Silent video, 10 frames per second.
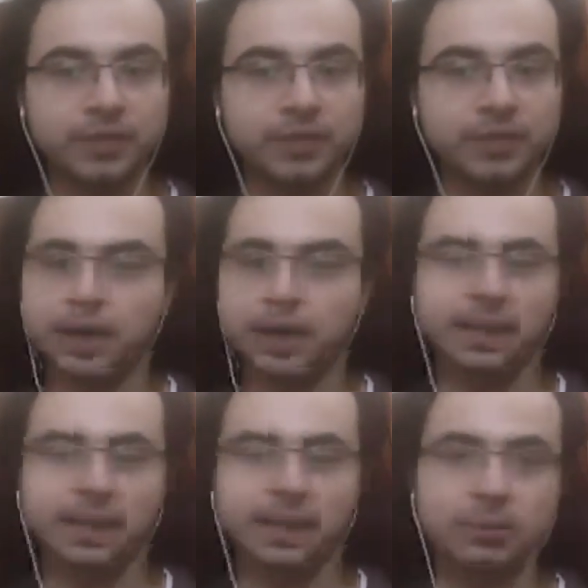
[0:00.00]
There hasn't
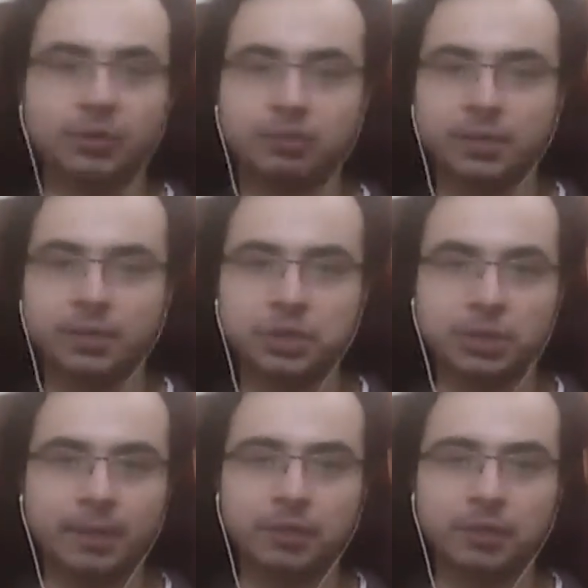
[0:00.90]
been any more information
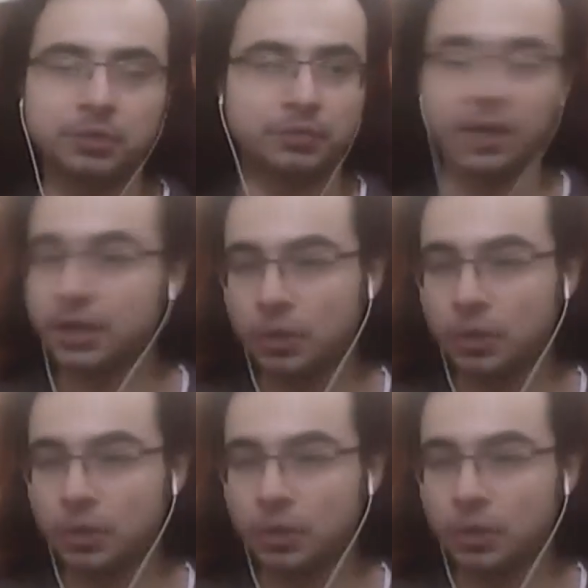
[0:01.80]
about Fear